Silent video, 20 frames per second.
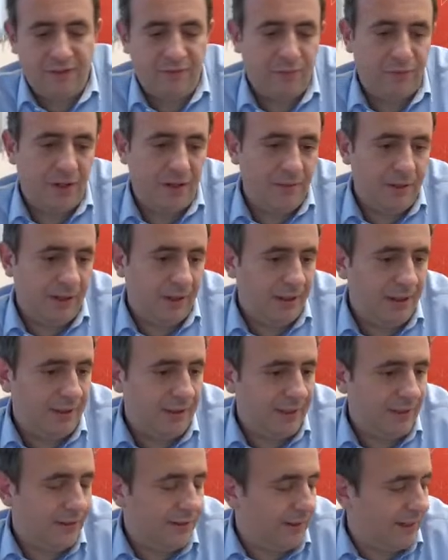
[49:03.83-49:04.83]
They've primarily
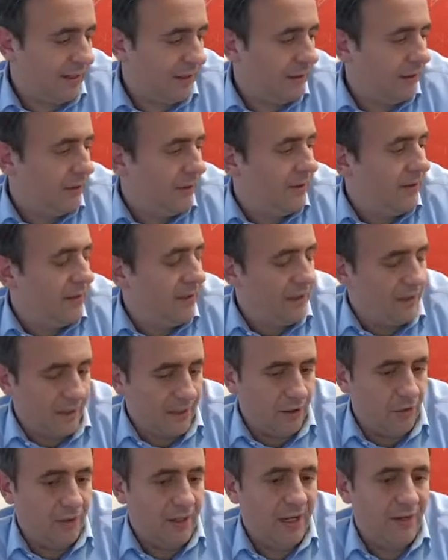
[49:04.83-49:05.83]
lent it out.
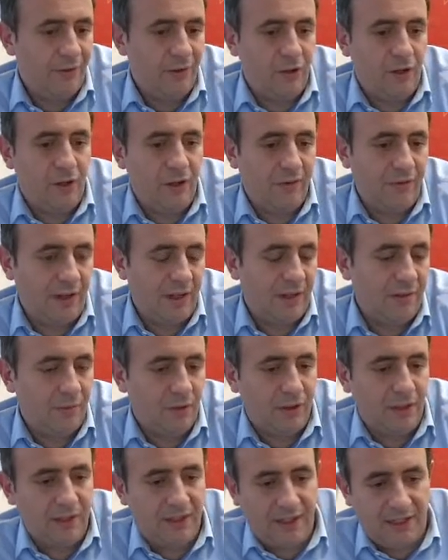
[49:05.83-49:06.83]
They don't have it all
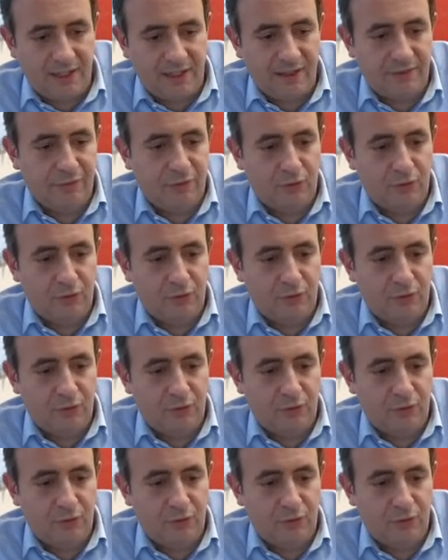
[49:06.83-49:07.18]
available on hand.